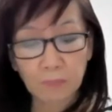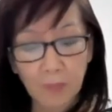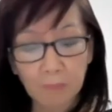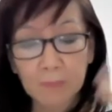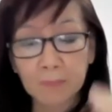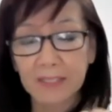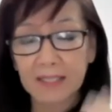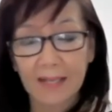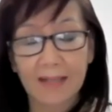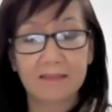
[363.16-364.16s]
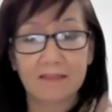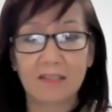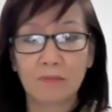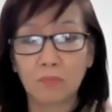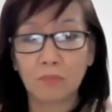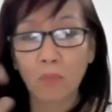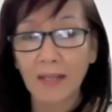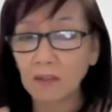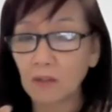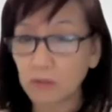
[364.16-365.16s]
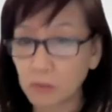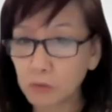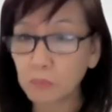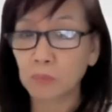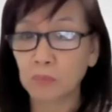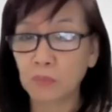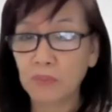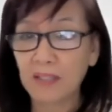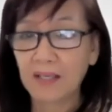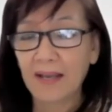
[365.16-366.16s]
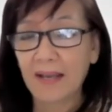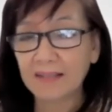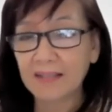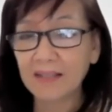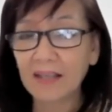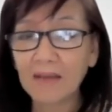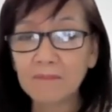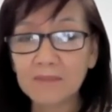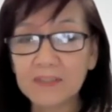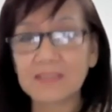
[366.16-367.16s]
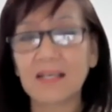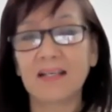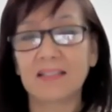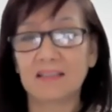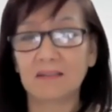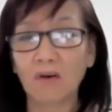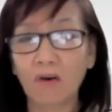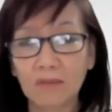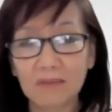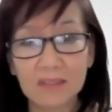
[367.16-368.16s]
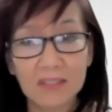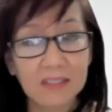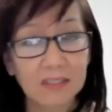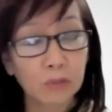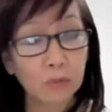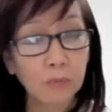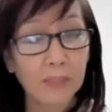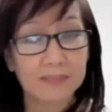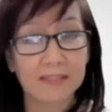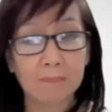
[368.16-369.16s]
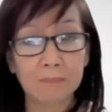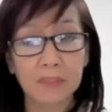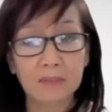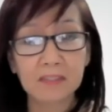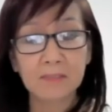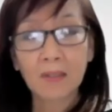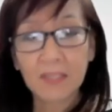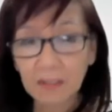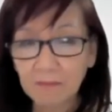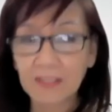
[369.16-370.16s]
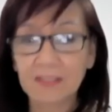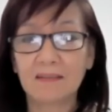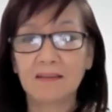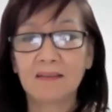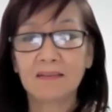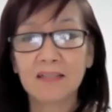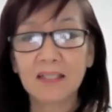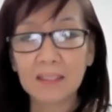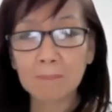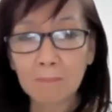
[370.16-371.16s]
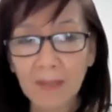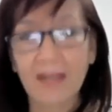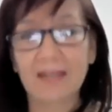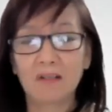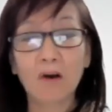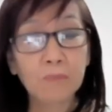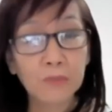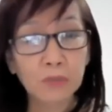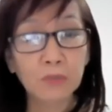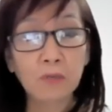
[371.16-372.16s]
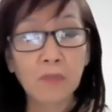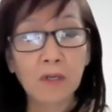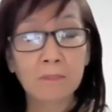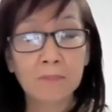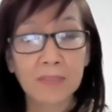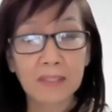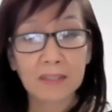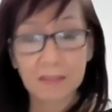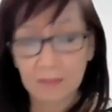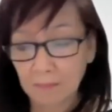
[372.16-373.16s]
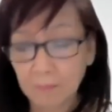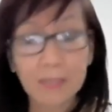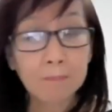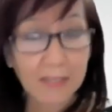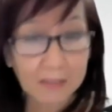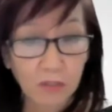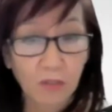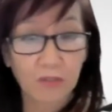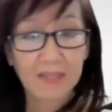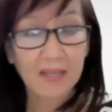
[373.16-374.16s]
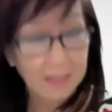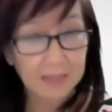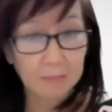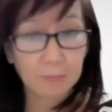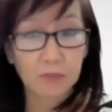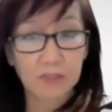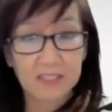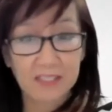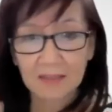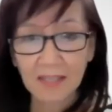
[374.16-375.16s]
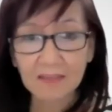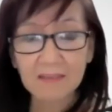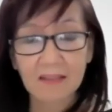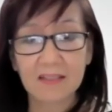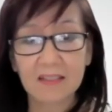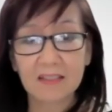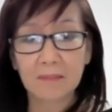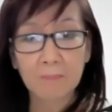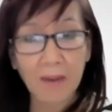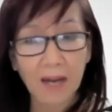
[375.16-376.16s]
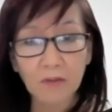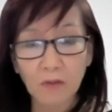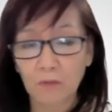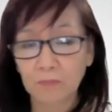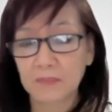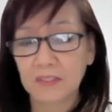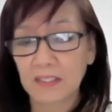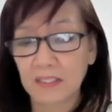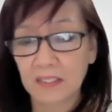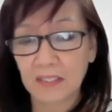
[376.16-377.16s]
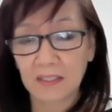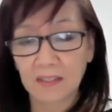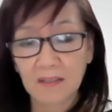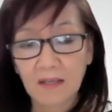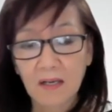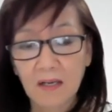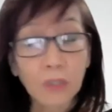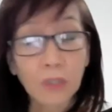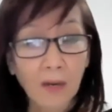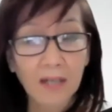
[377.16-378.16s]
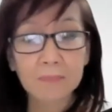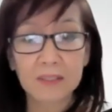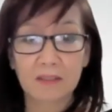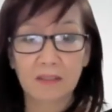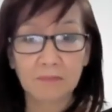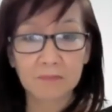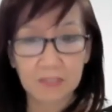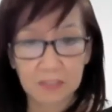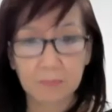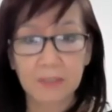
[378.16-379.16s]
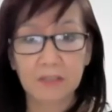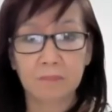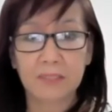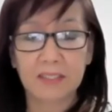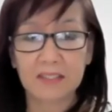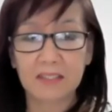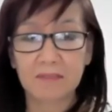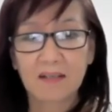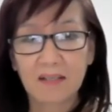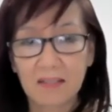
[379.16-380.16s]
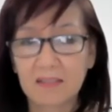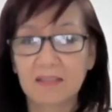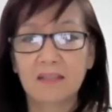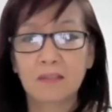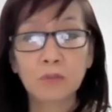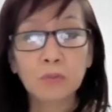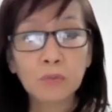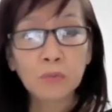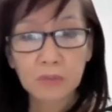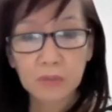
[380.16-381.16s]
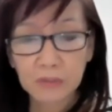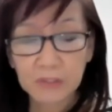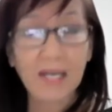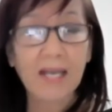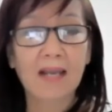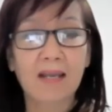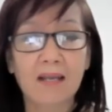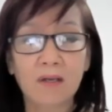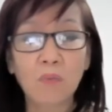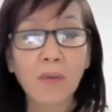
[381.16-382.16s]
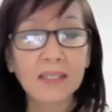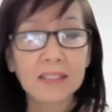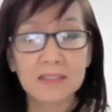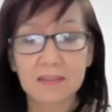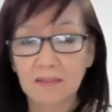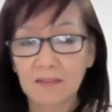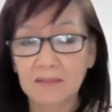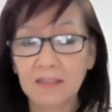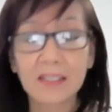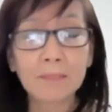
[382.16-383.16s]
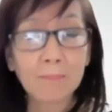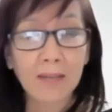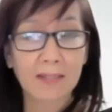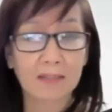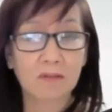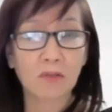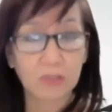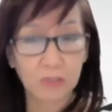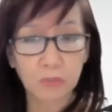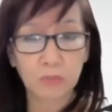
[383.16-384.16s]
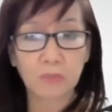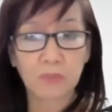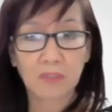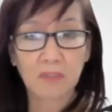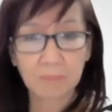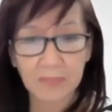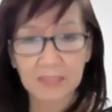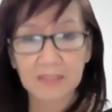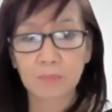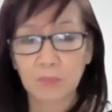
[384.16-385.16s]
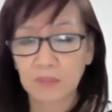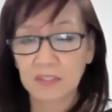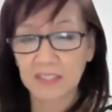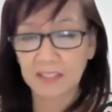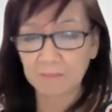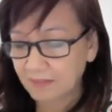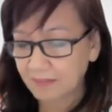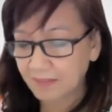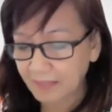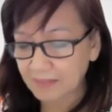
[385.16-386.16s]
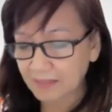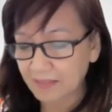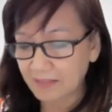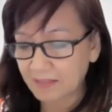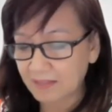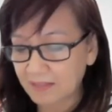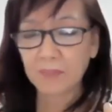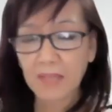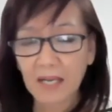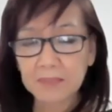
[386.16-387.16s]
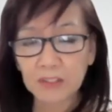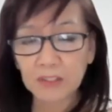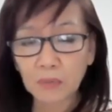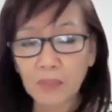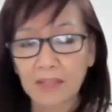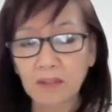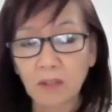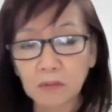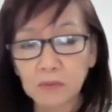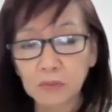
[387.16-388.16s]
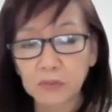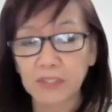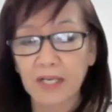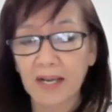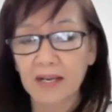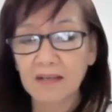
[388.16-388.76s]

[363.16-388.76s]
probably can give one or two and then emphasize on these two examples, giving the impact of you being mentored as a protege. That is part of the requirement of your speech objective, is to share what is the impact on you being the protege. Next is perhaps you can also share